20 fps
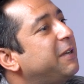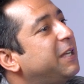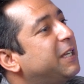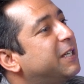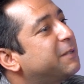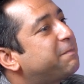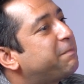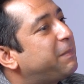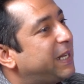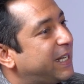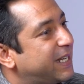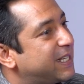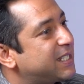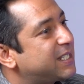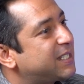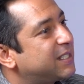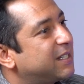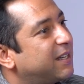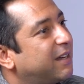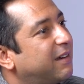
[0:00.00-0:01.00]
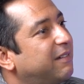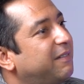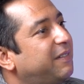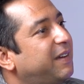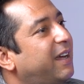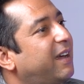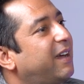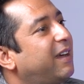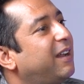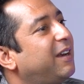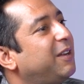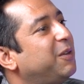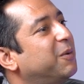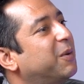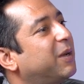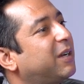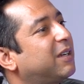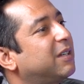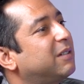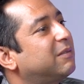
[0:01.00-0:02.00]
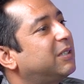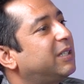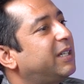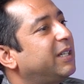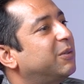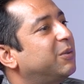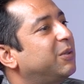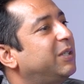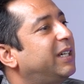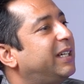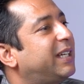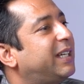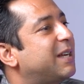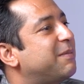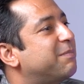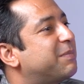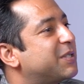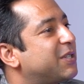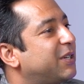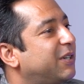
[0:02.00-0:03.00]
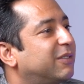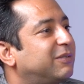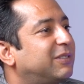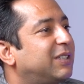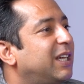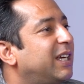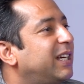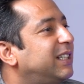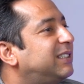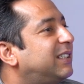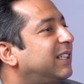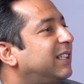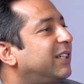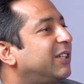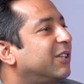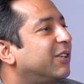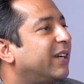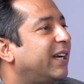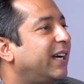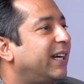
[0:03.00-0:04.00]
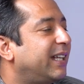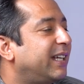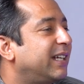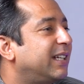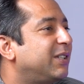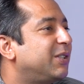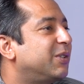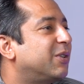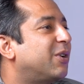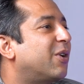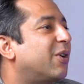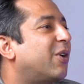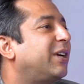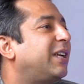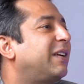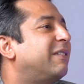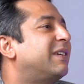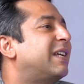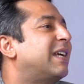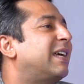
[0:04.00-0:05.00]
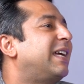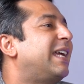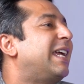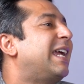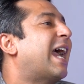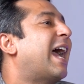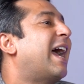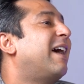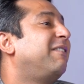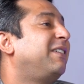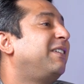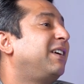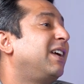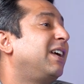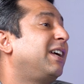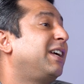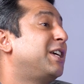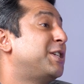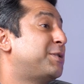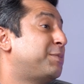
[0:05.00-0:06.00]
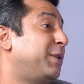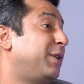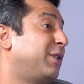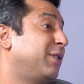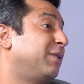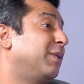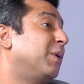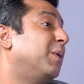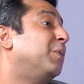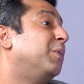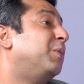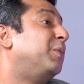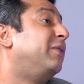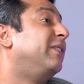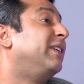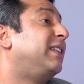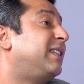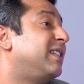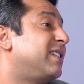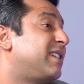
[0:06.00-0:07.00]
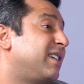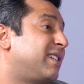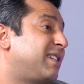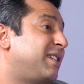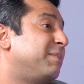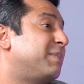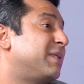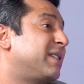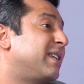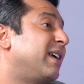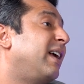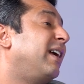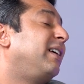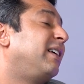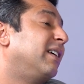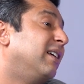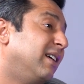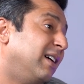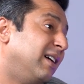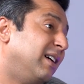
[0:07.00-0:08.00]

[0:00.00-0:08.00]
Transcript: be in a place where you are converting only 10% of the leads that you're getting, and you're not even having engagement with the 60%